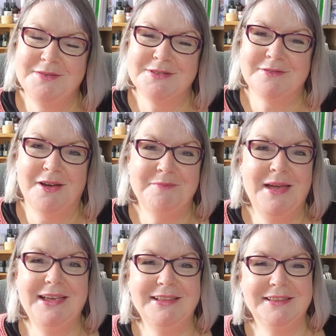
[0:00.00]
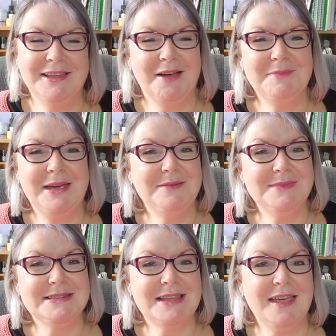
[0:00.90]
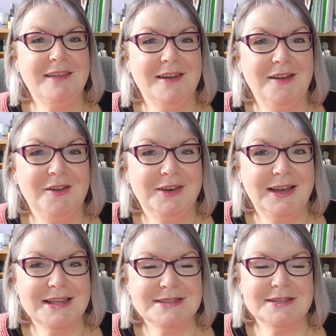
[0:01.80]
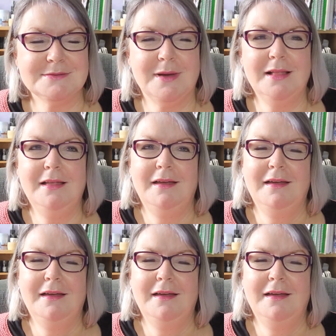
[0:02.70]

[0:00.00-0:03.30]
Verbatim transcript: So I made, I made a mistake and I learned a lesson as well.